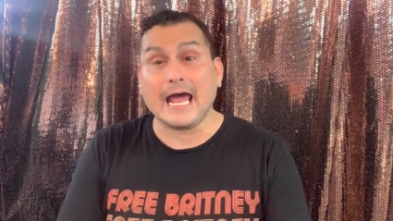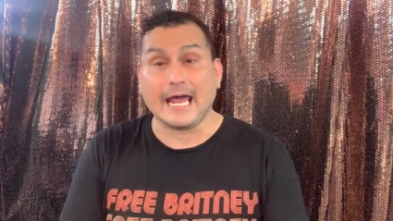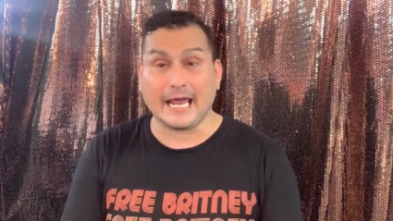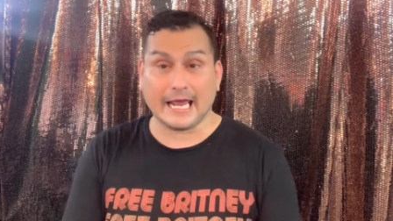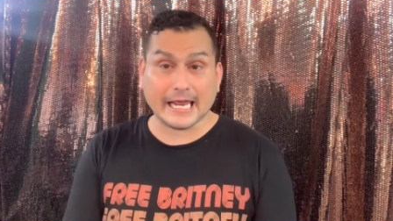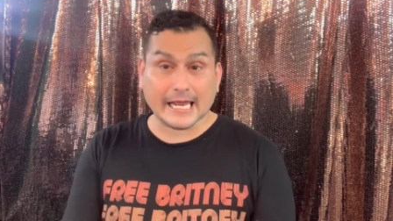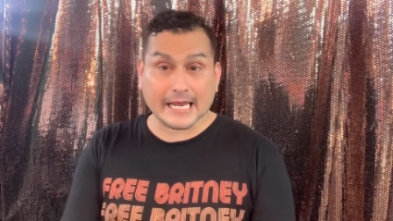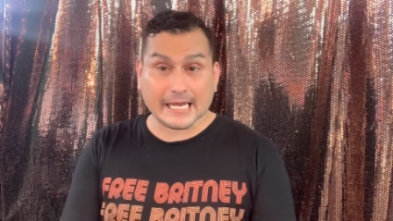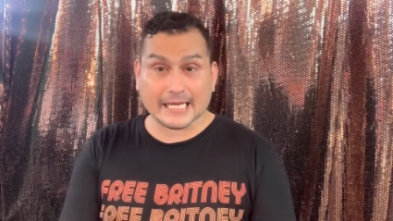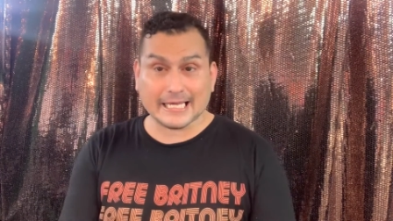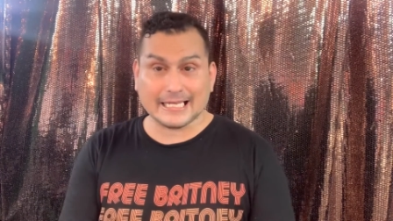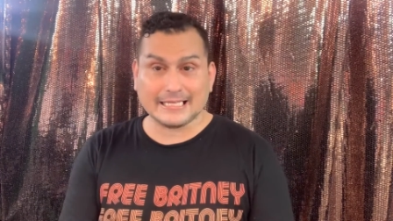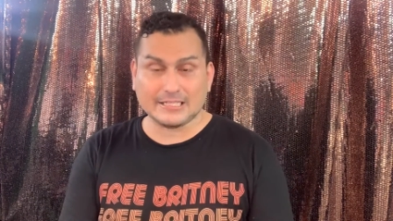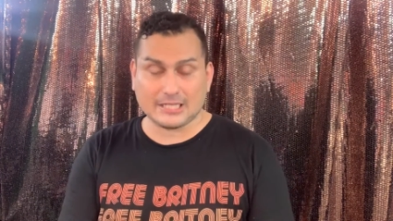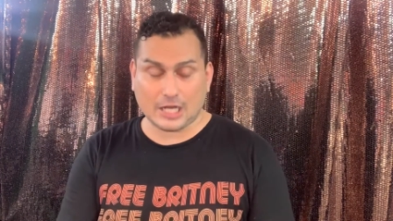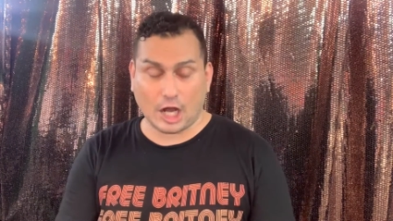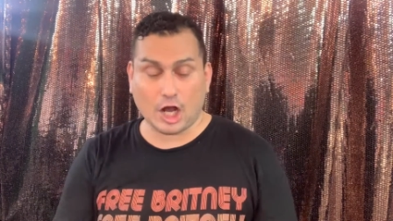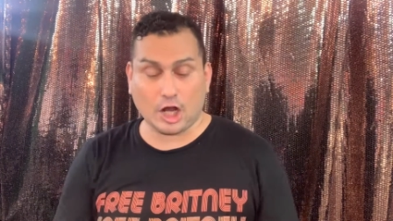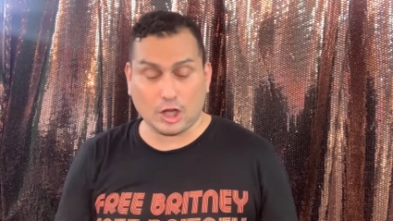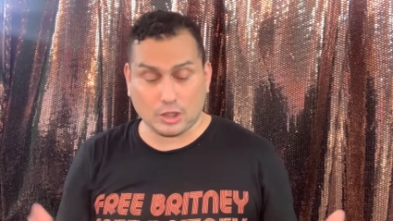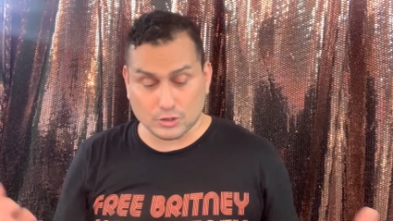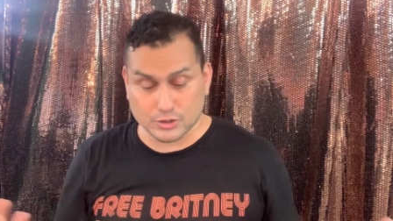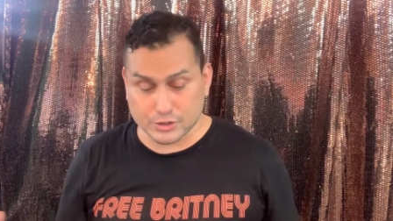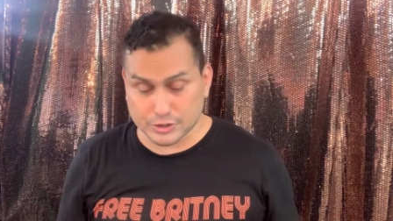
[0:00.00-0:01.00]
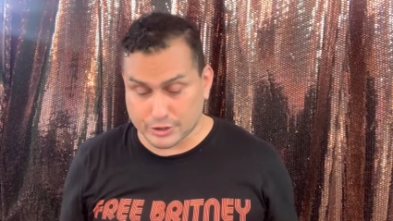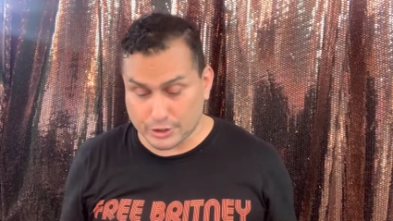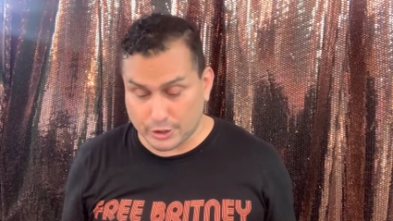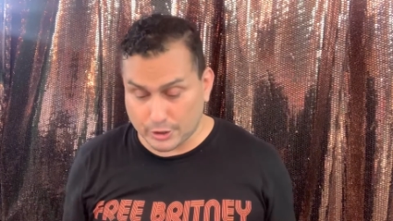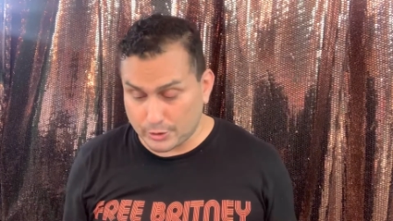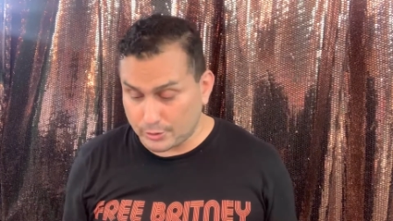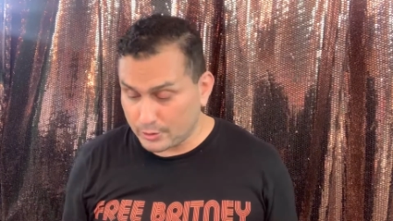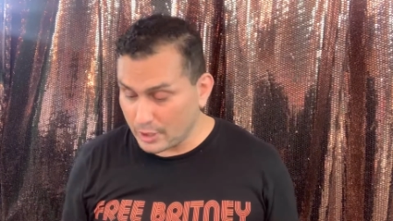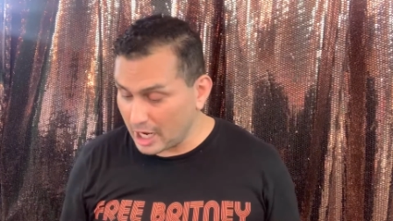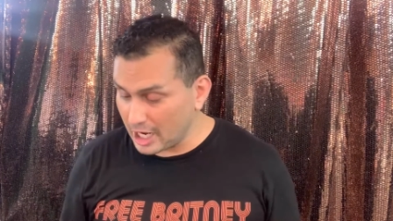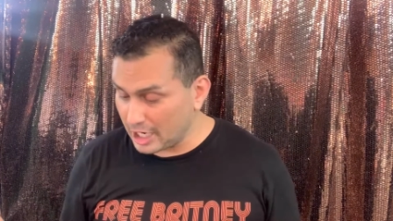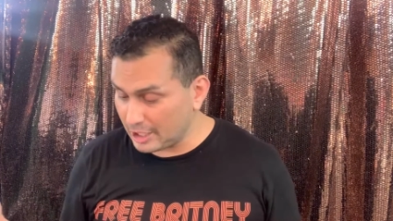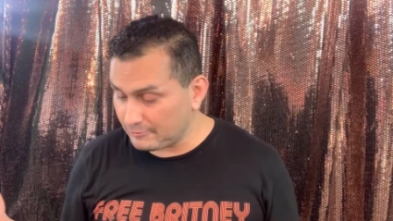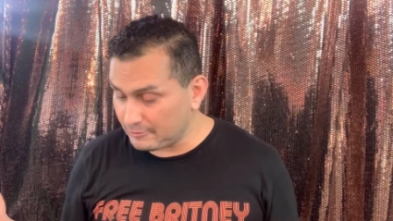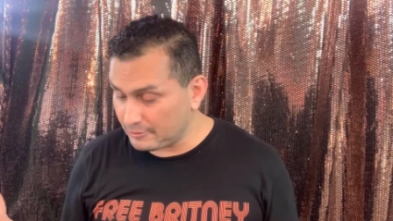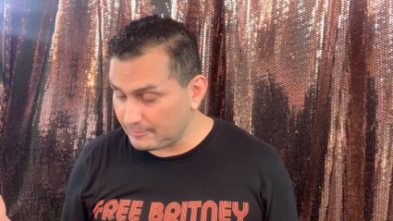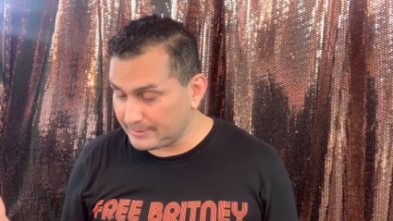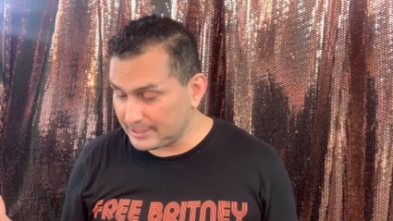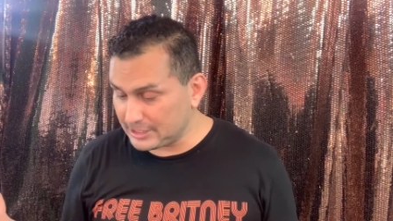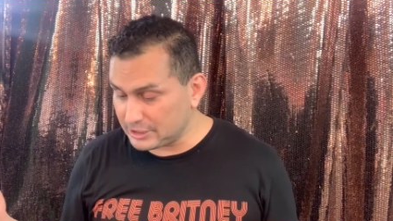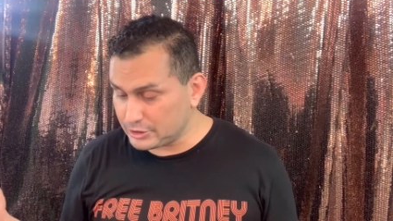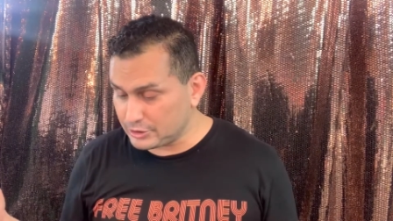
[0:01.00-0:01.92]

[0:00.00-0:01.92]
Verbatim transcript: and also I will be